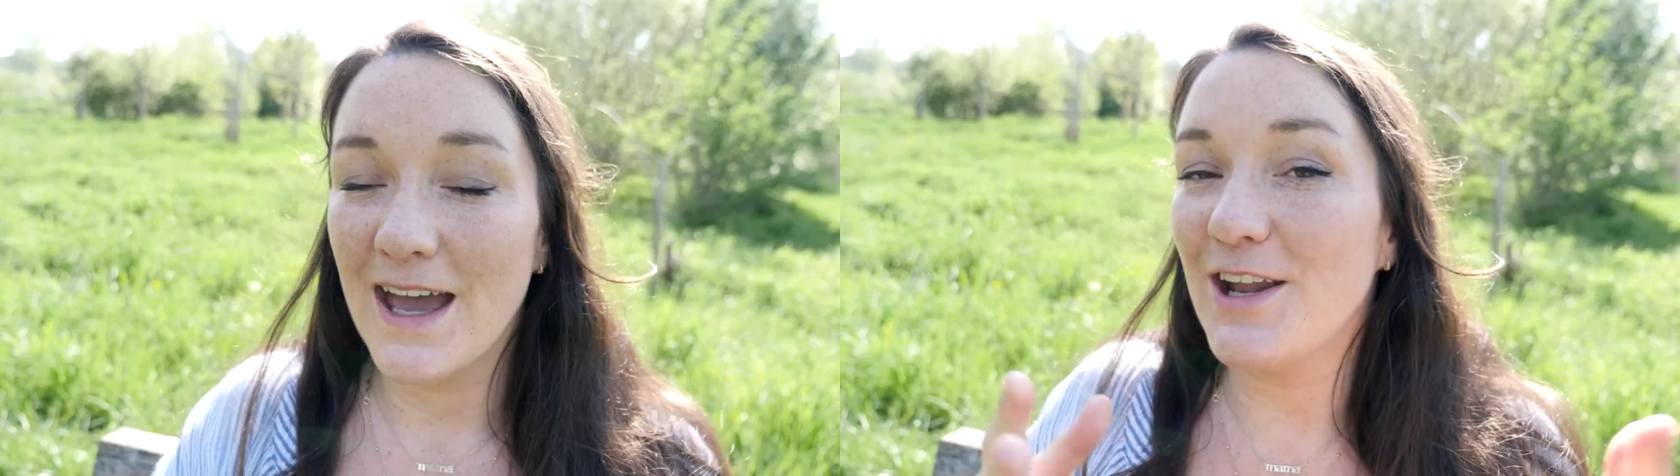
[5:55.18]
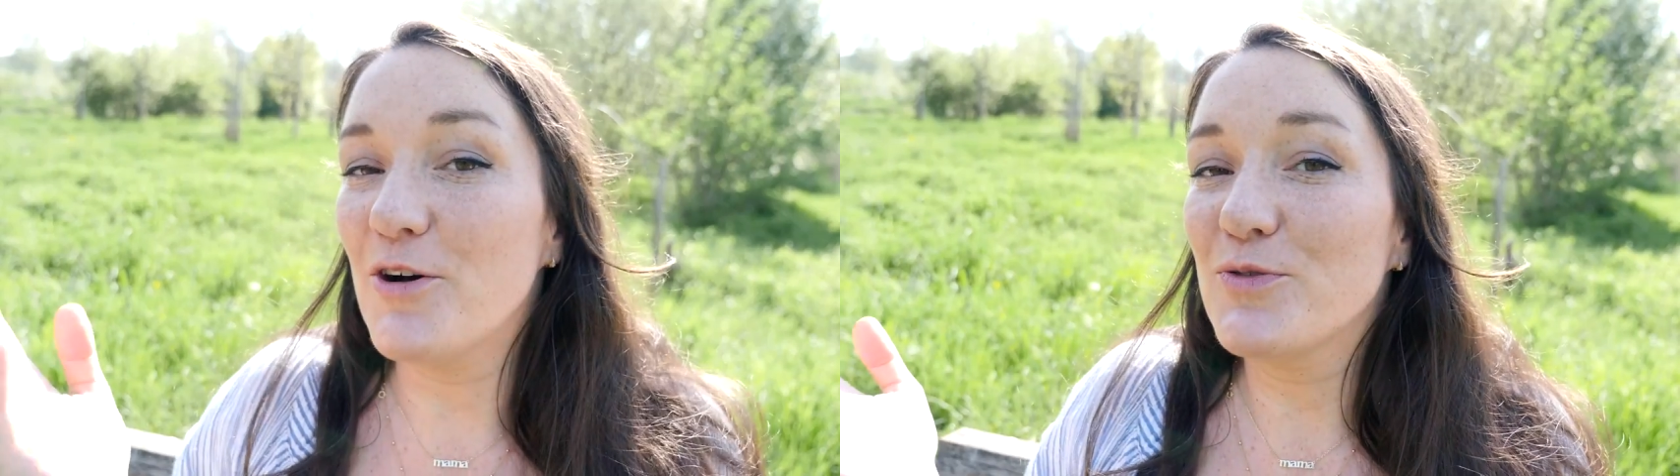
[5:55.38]

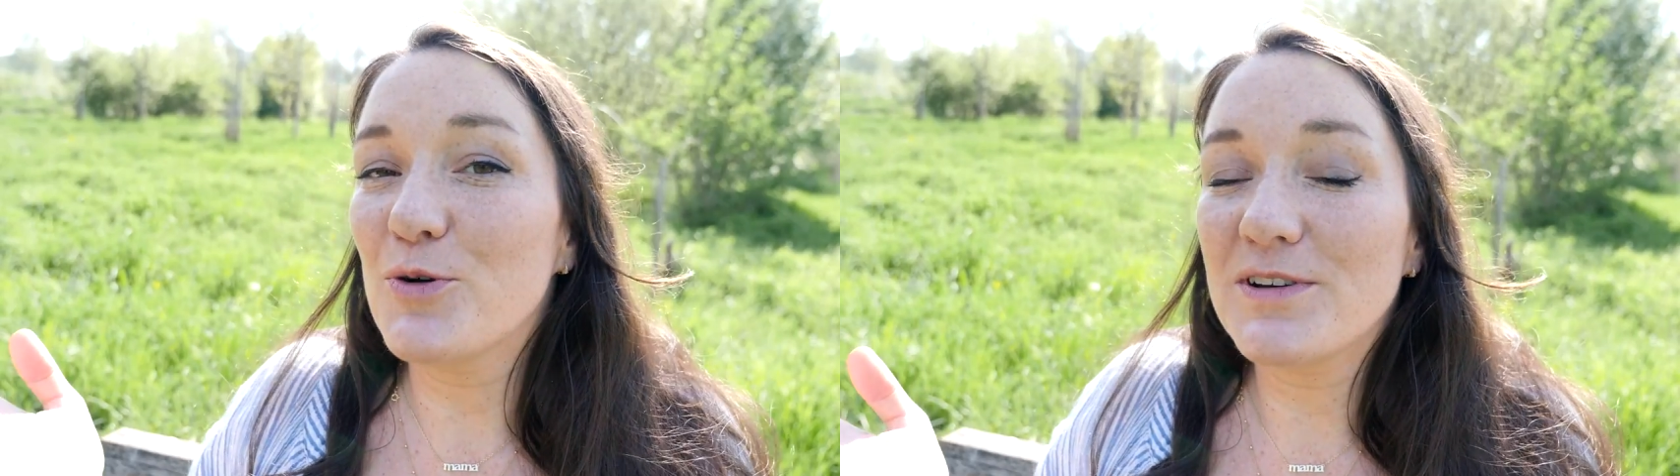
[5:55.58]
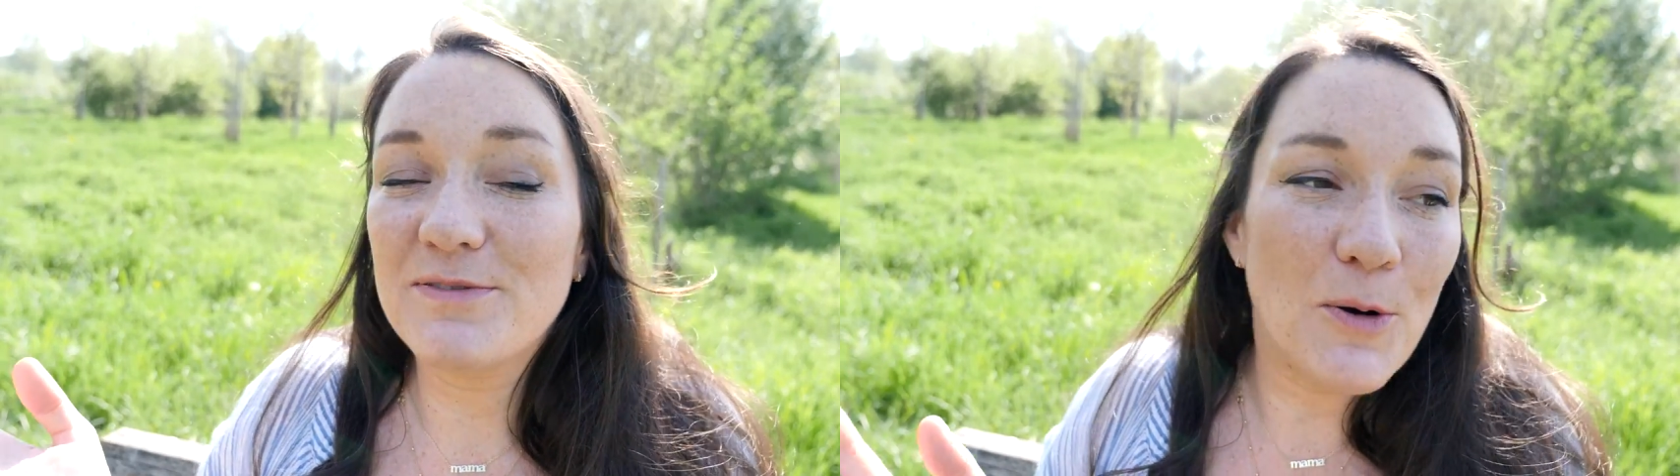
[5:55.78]
Now, of
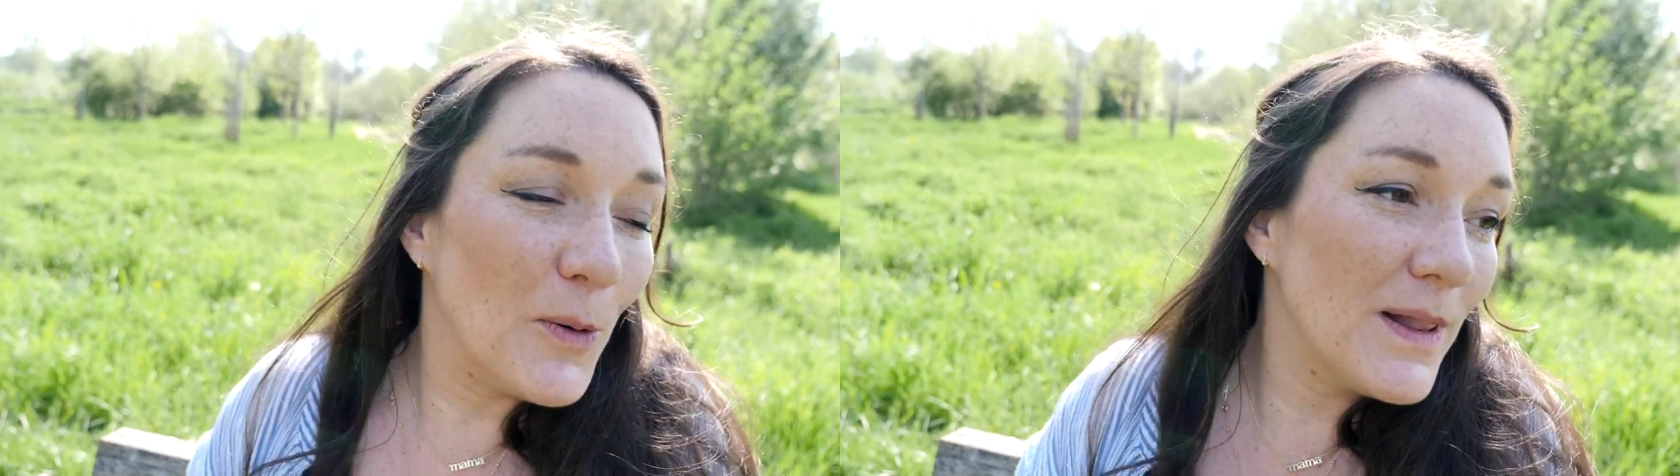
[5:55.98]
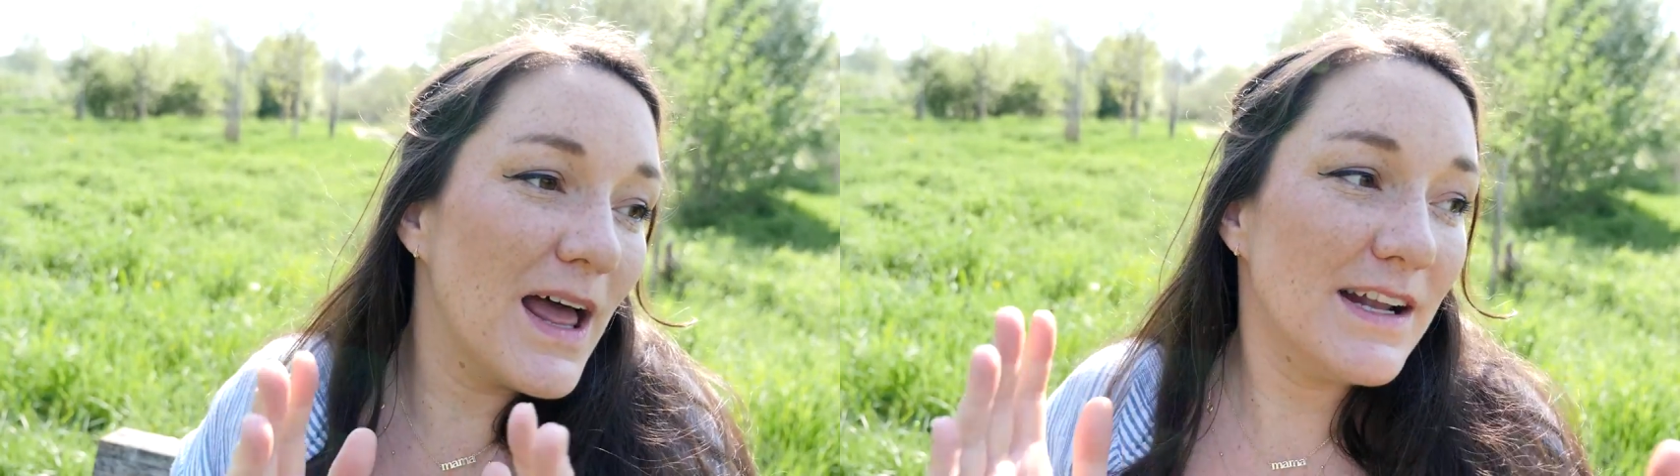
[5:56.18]
course, we're
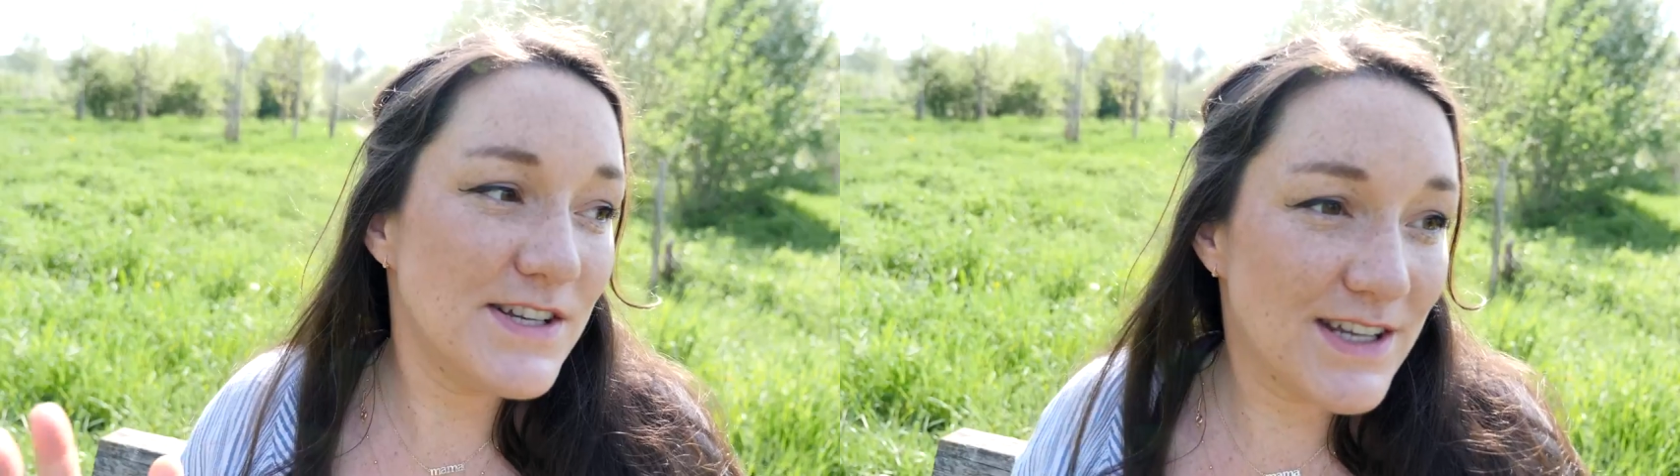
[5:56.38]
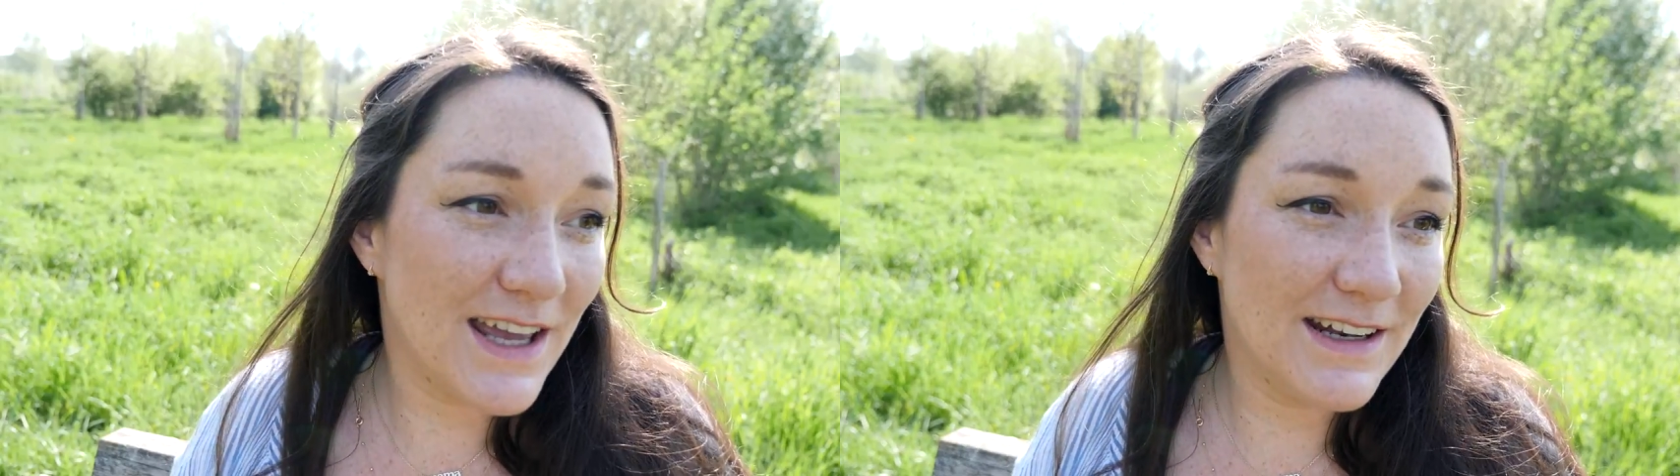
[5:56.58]
all
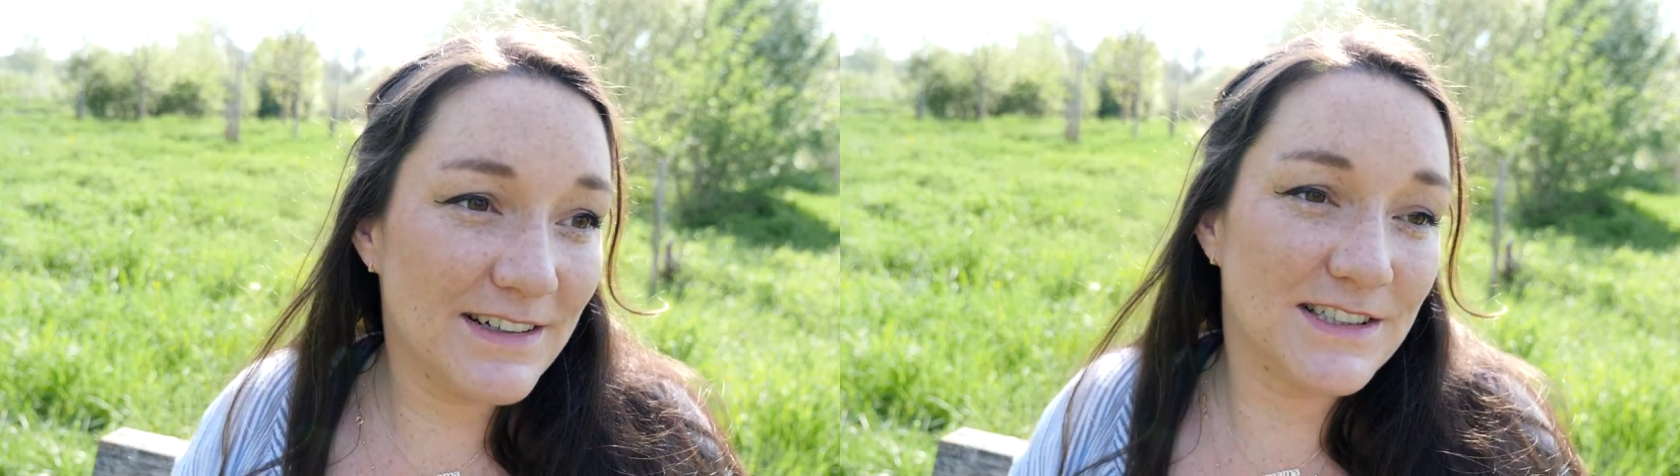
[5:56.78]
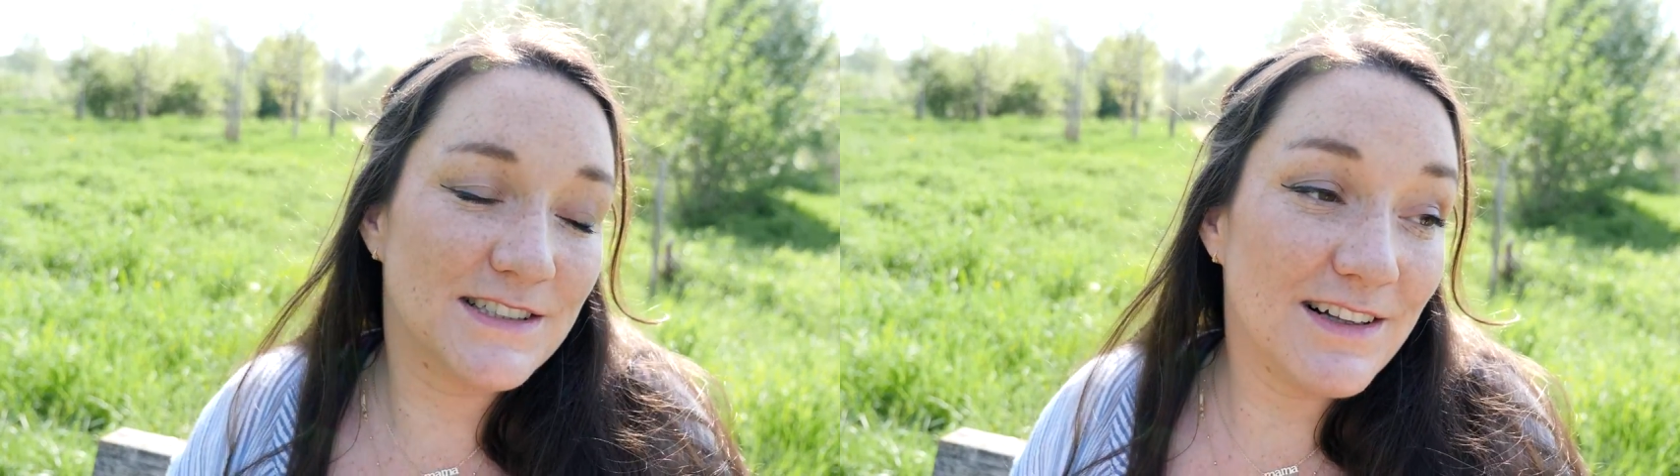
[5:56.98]

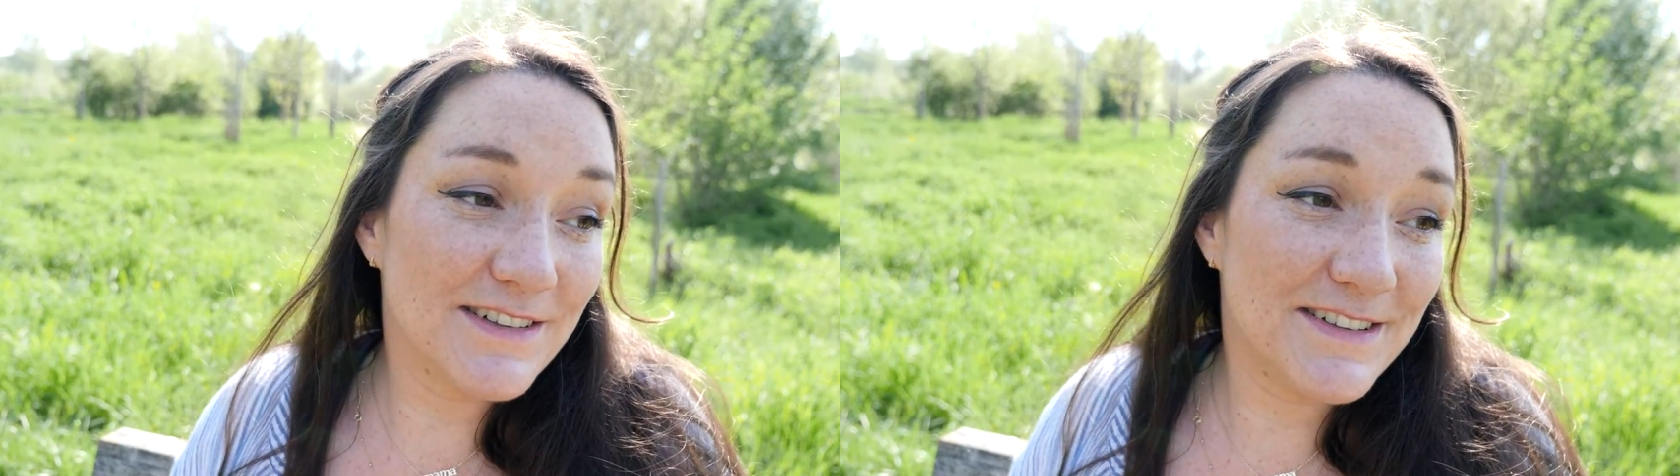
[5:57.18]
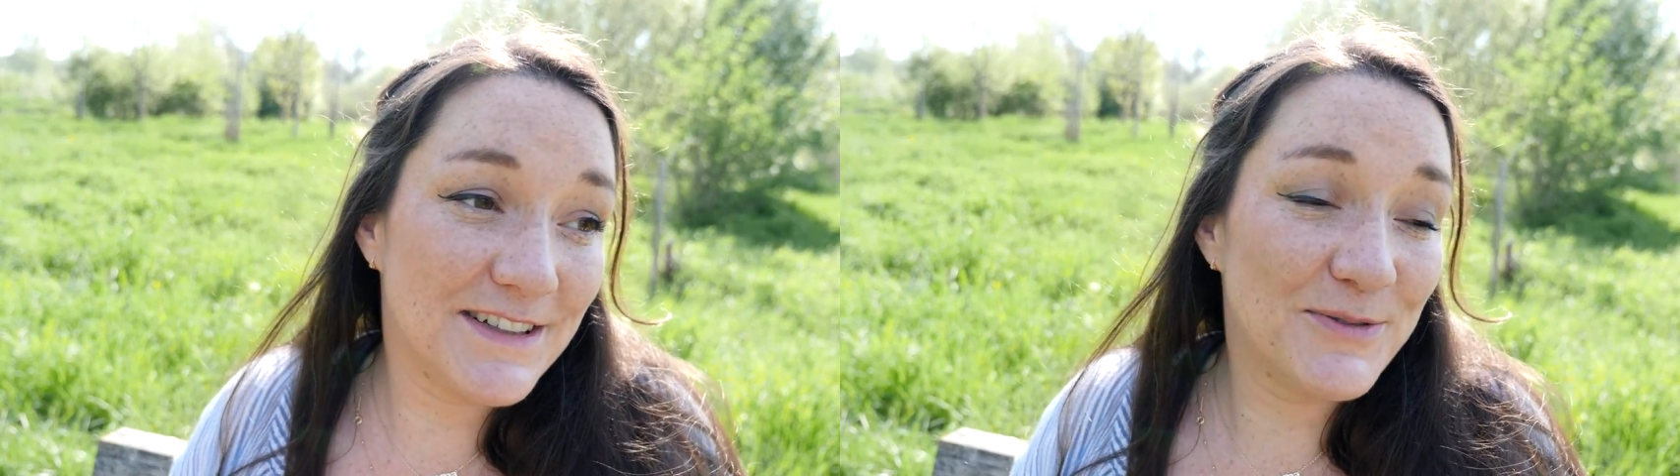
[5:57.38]
educated
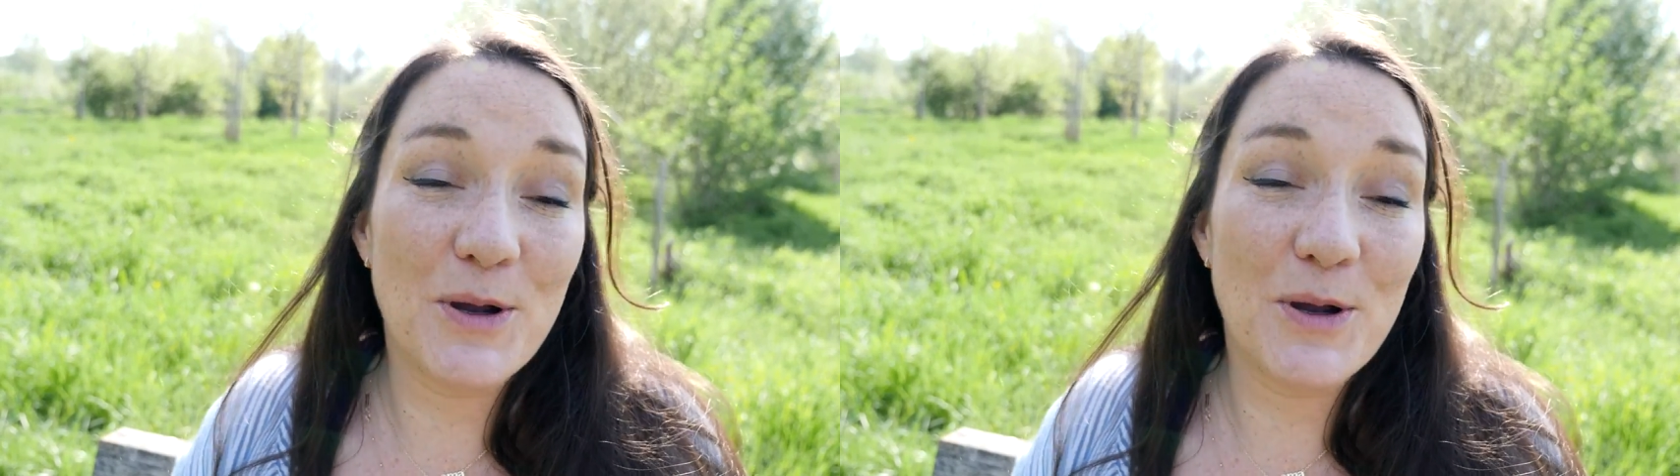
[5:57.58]
adults here.